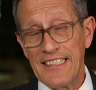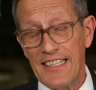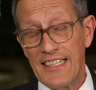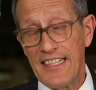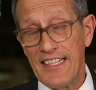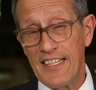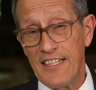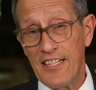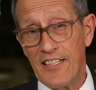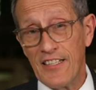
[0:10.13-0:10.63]

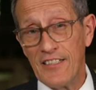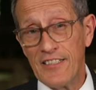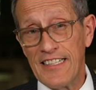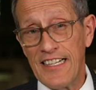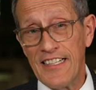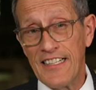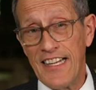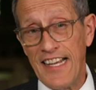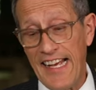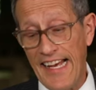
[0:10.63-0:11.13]
and he can't
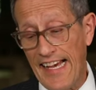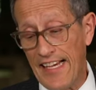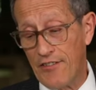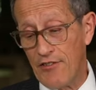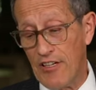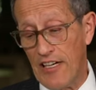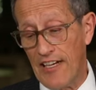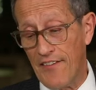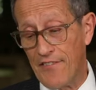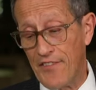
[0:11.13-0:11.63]
get the
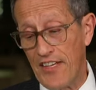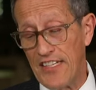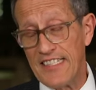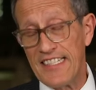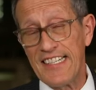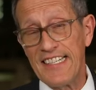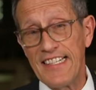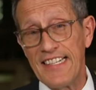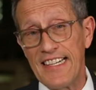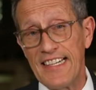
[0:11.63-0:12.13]
aircraft that
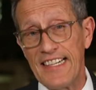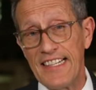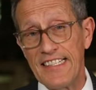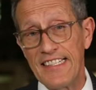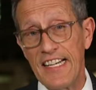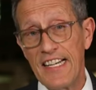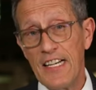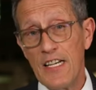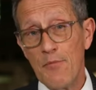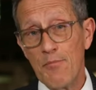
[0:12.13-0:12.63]
he needs